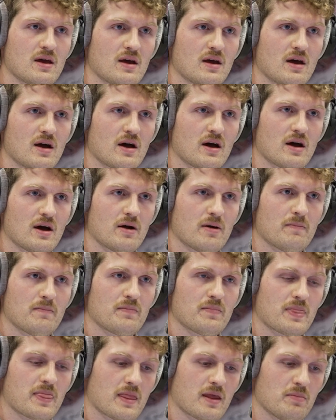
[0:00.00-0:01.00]

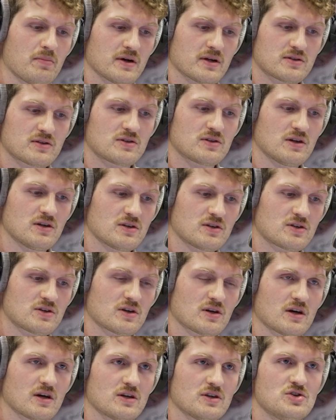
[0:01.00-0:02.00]
But since
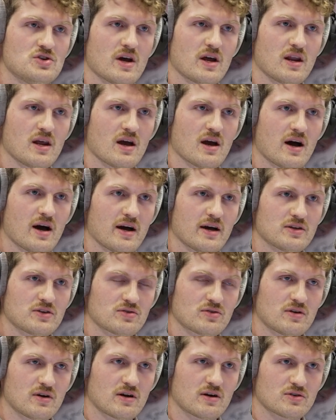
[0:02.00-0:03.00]
GenAI,
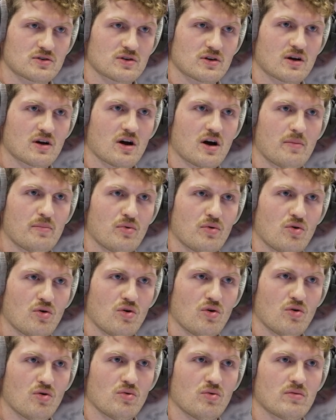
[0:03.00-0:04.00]
so there's a
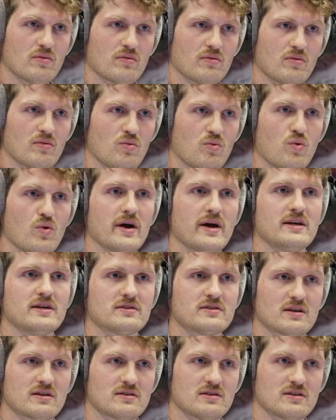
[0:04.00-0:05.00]
couple ways
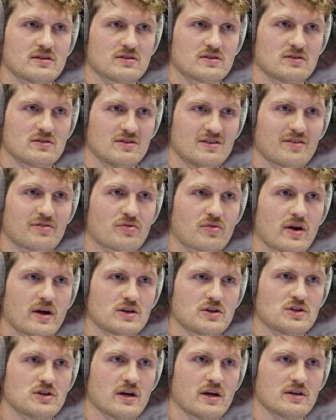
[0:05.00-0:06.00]
that this
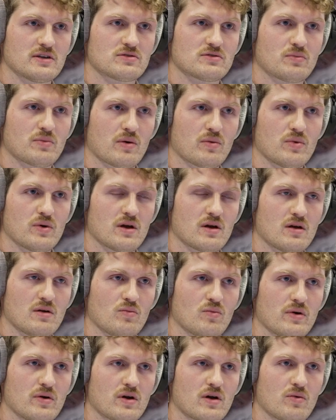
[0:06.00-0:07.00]
differentiates when we
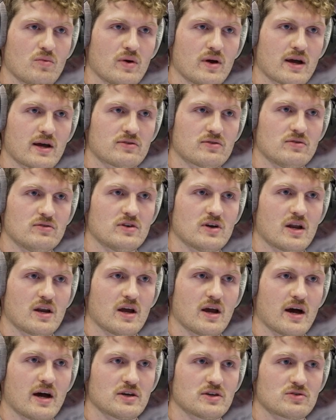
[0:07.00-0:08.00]
get to
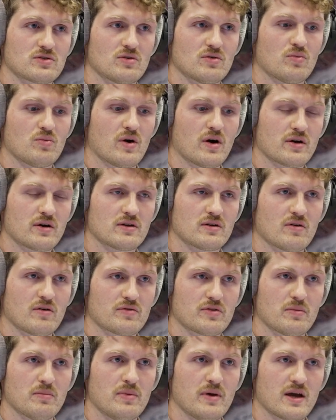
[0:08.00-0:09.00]
GenAI. So one
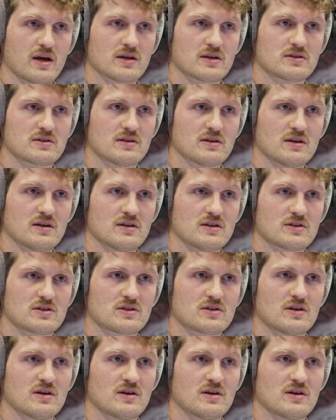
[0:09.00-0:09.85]
of the biggest is